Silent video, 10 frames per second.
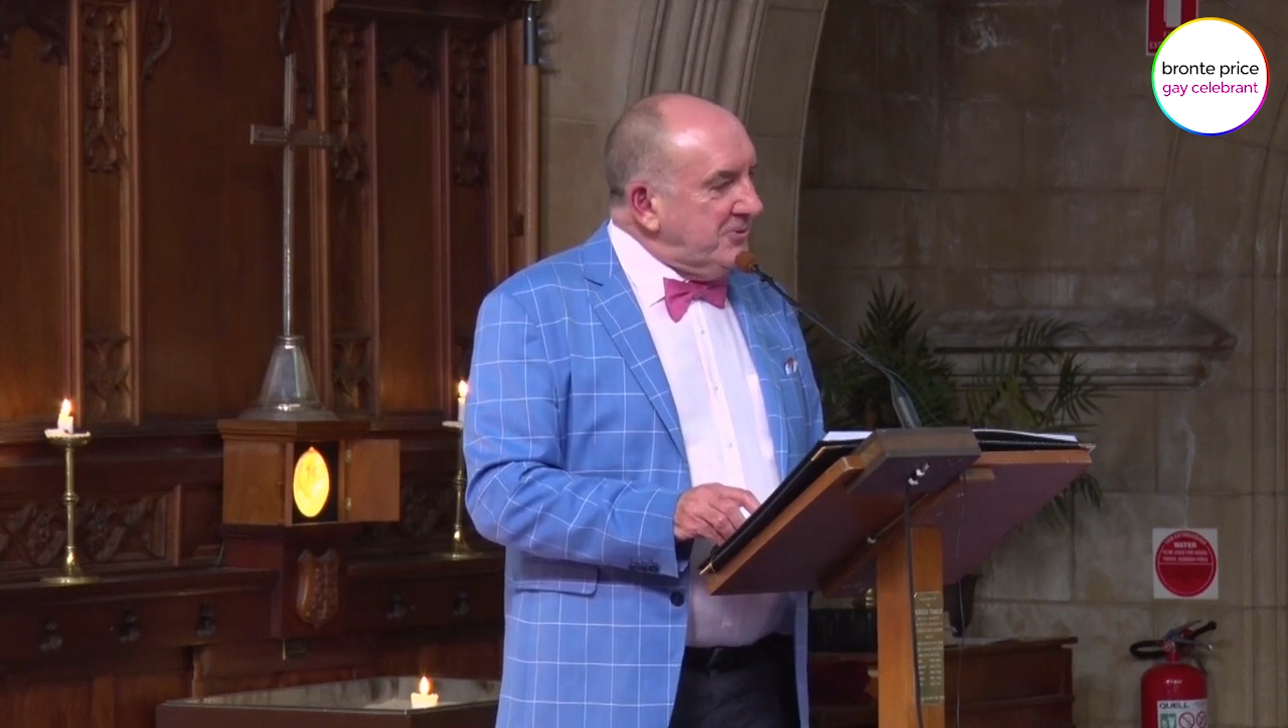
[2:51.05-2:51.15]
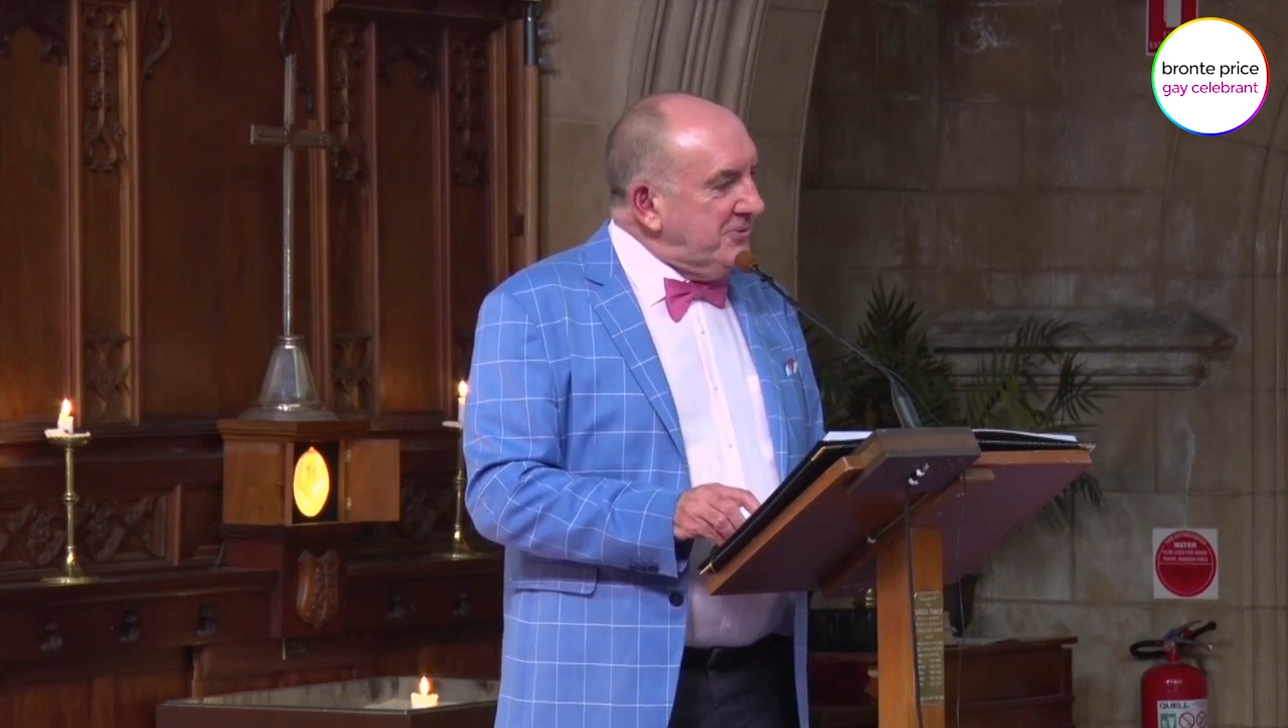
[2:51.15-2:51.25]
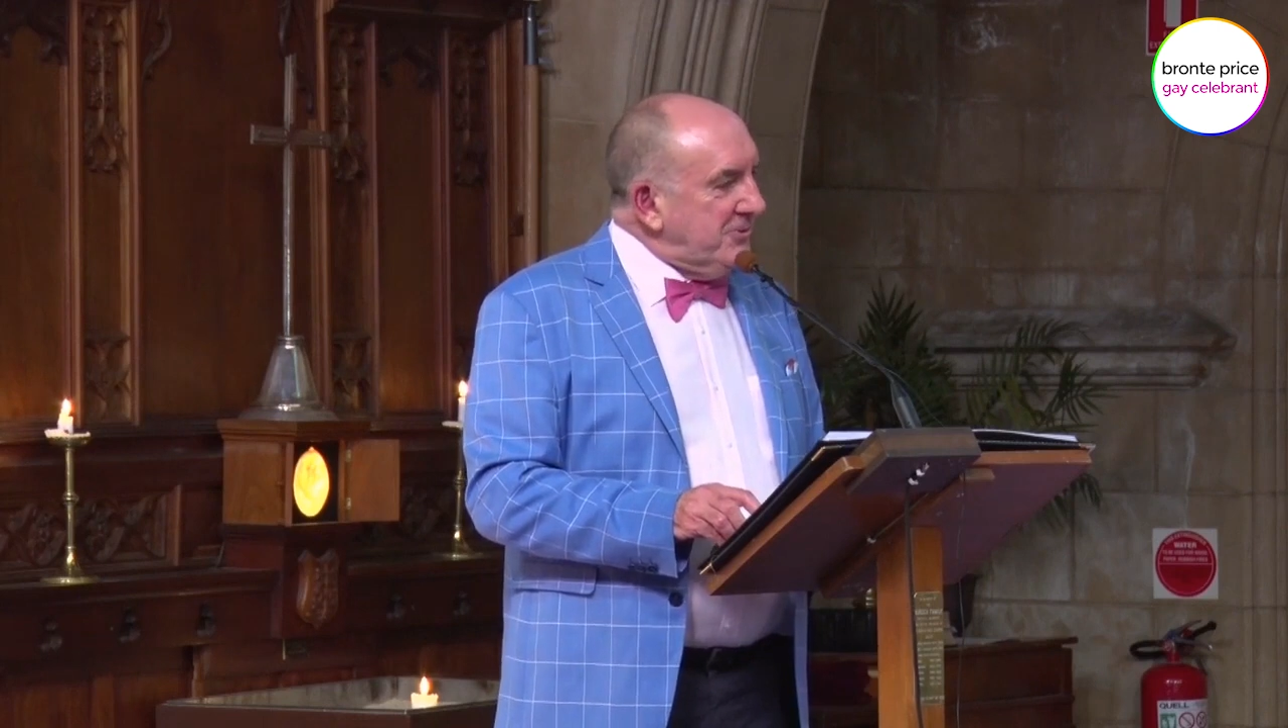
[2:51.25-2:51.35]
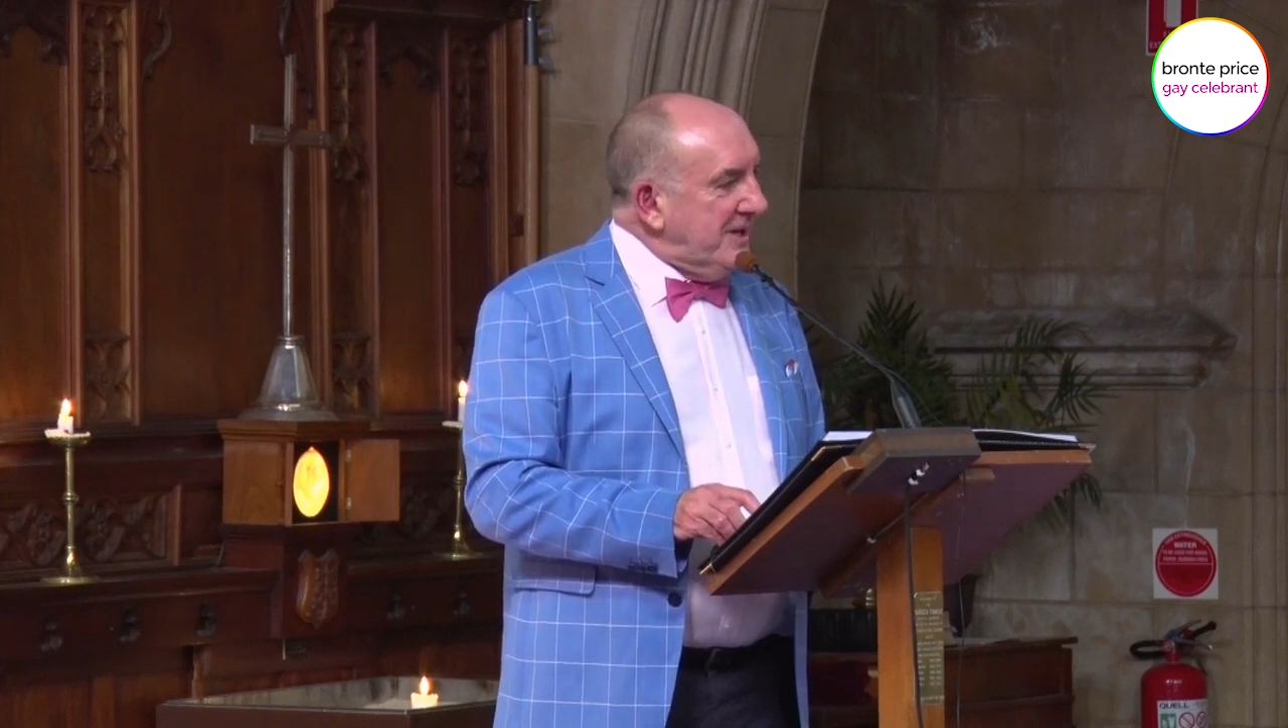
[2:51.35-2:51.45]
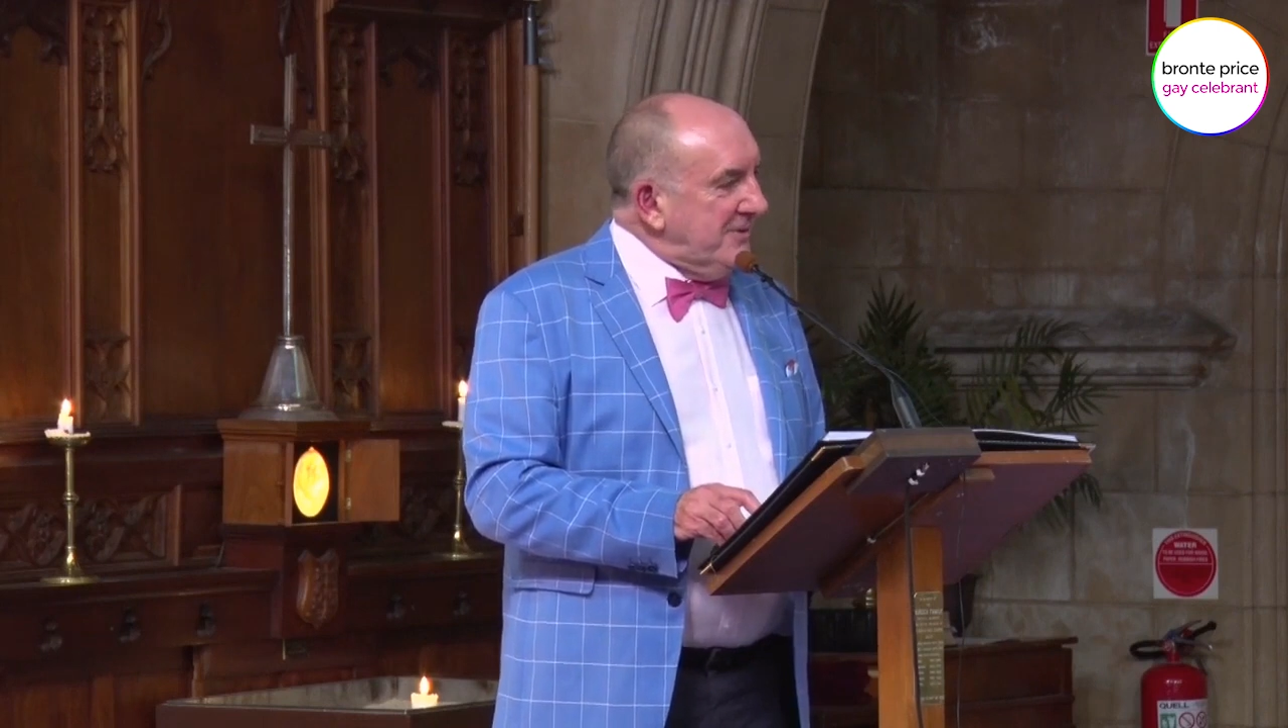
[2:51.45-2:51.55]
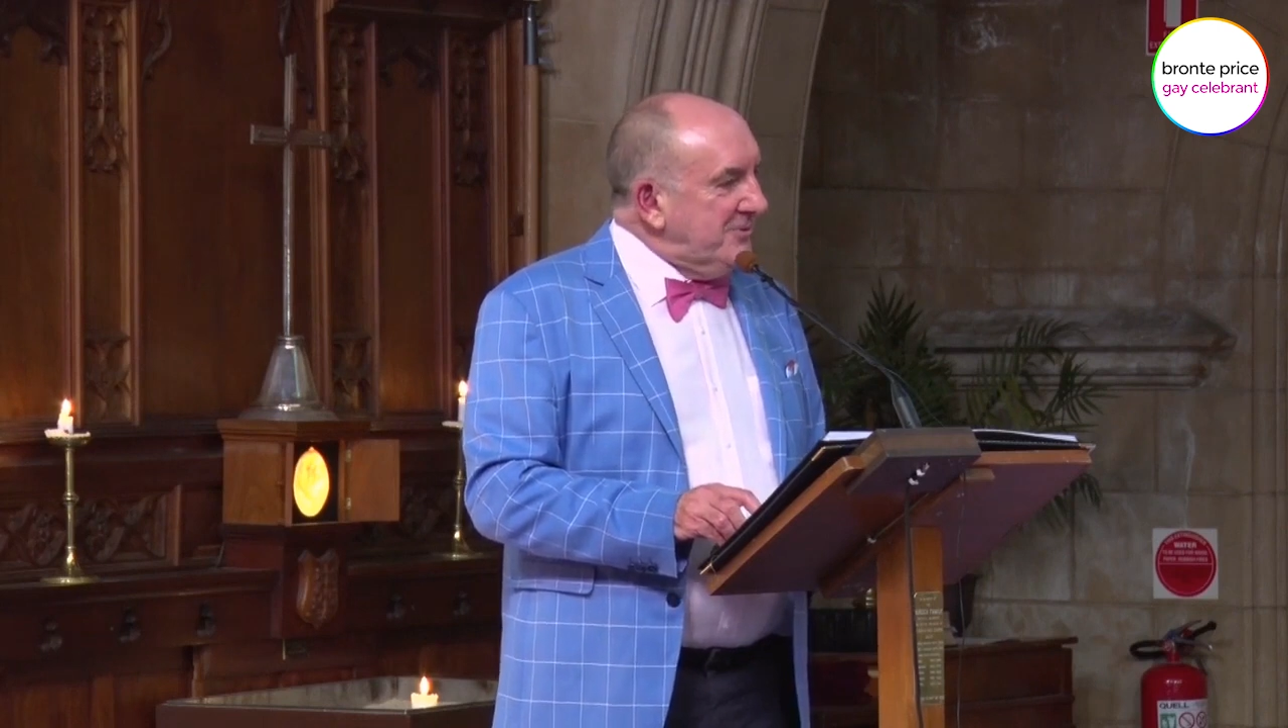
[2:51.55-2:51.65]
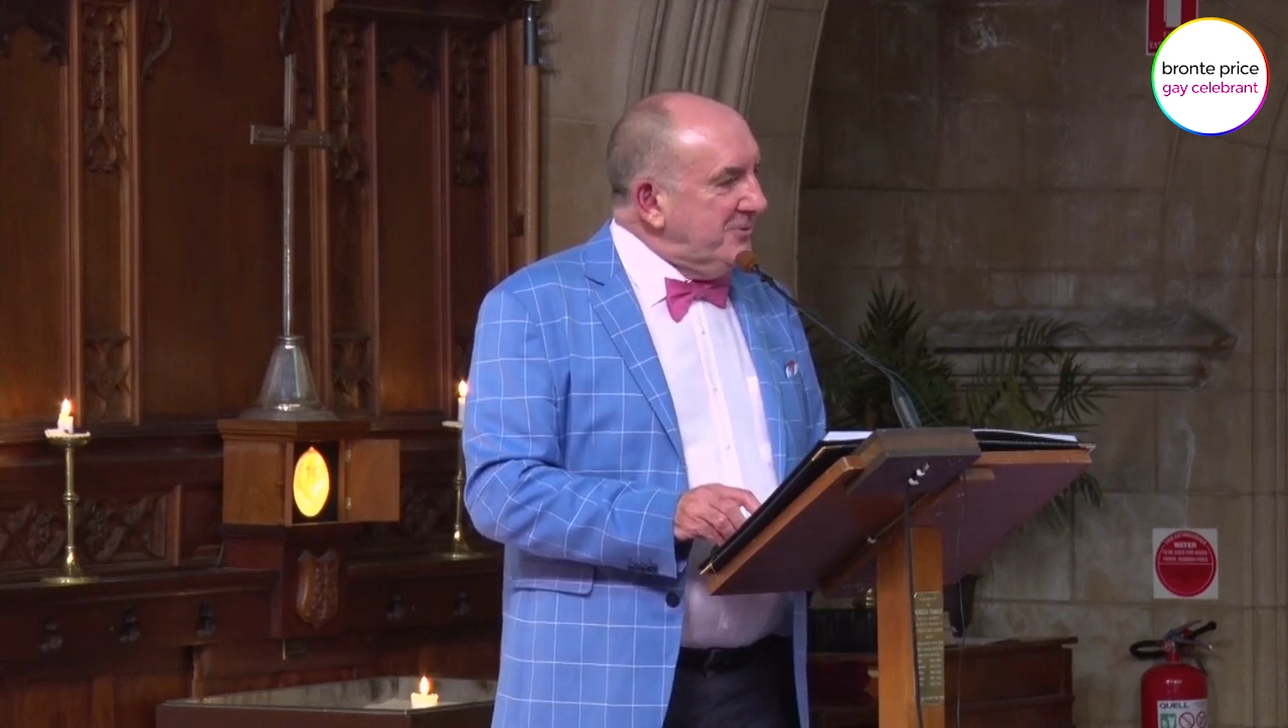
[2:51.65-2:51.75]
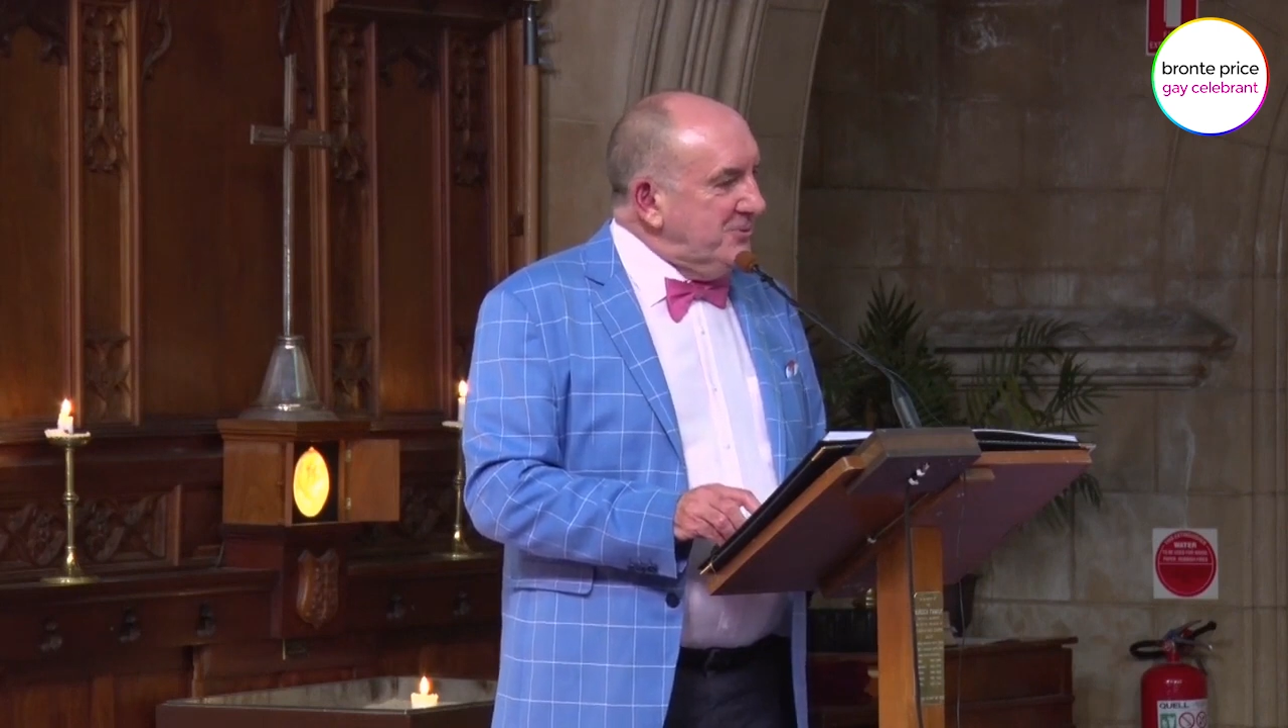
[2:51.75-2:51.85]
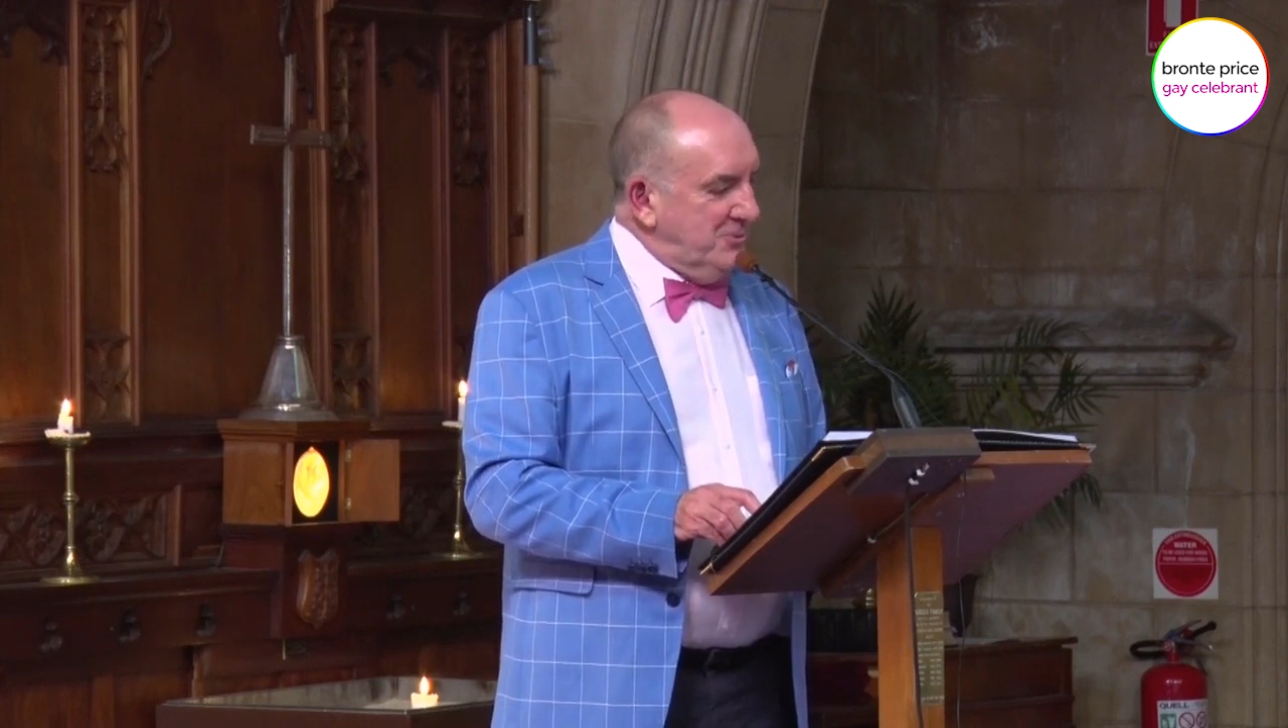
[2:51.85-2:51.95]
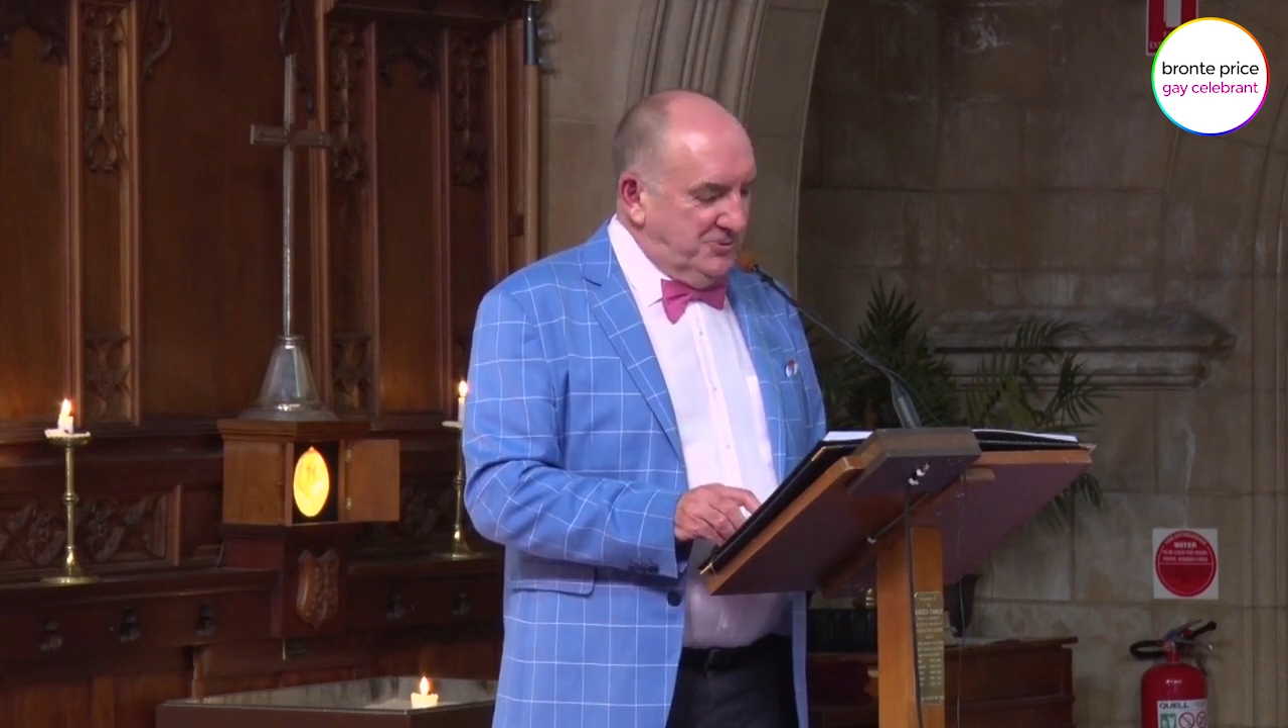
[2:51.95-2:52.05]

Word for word: discuss